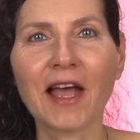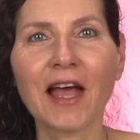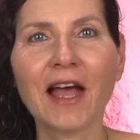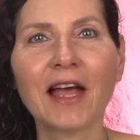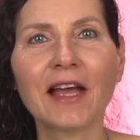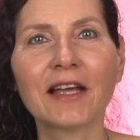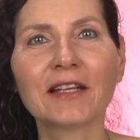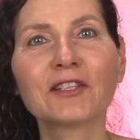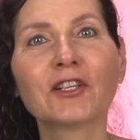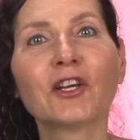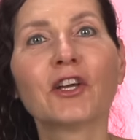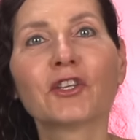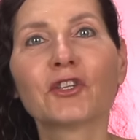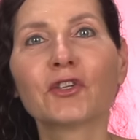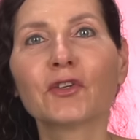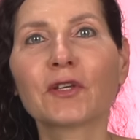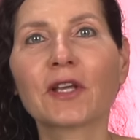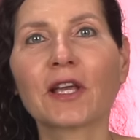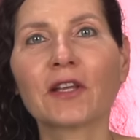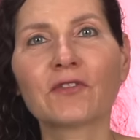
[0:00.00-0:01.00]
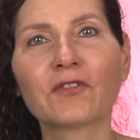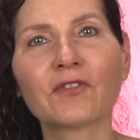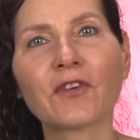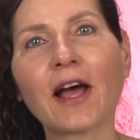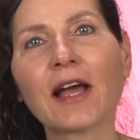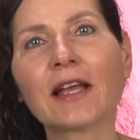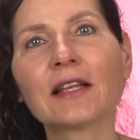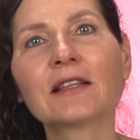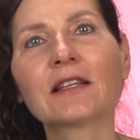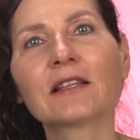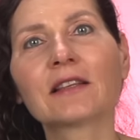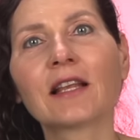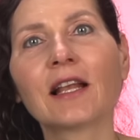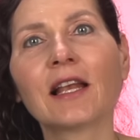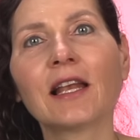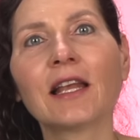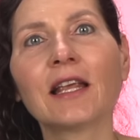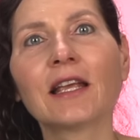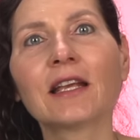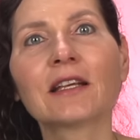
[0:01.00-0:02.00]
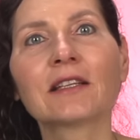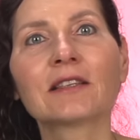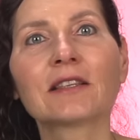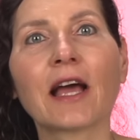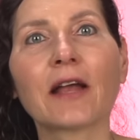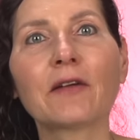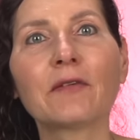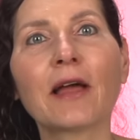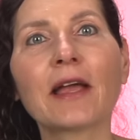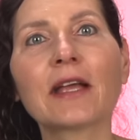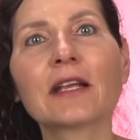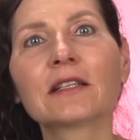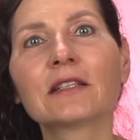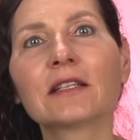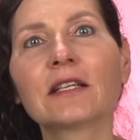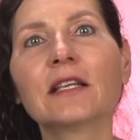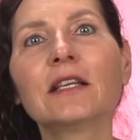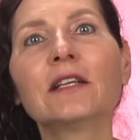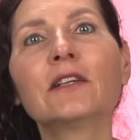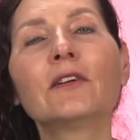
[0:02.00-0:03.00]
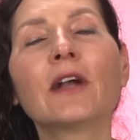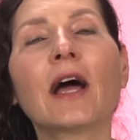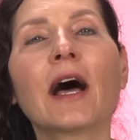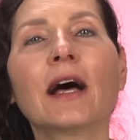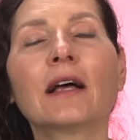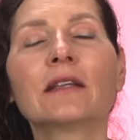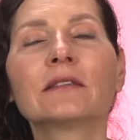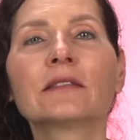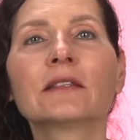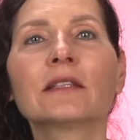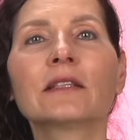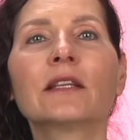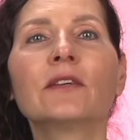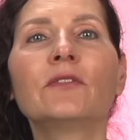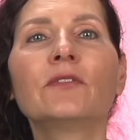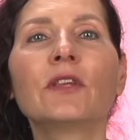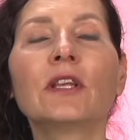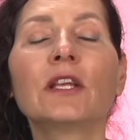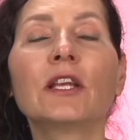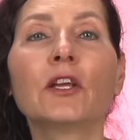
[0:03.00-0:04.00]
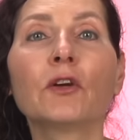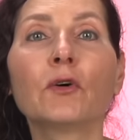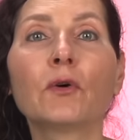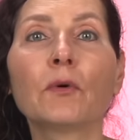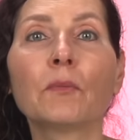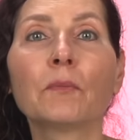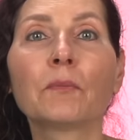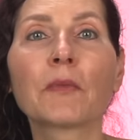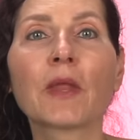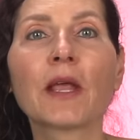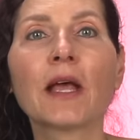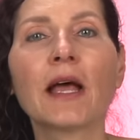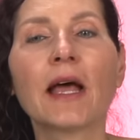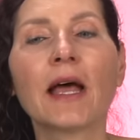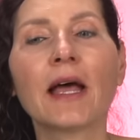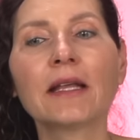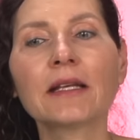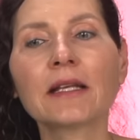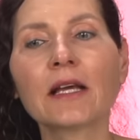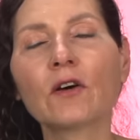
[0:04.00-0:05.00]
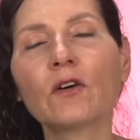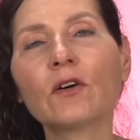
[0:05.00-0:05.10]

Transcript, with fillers: And you can find the link direct here under the video. And I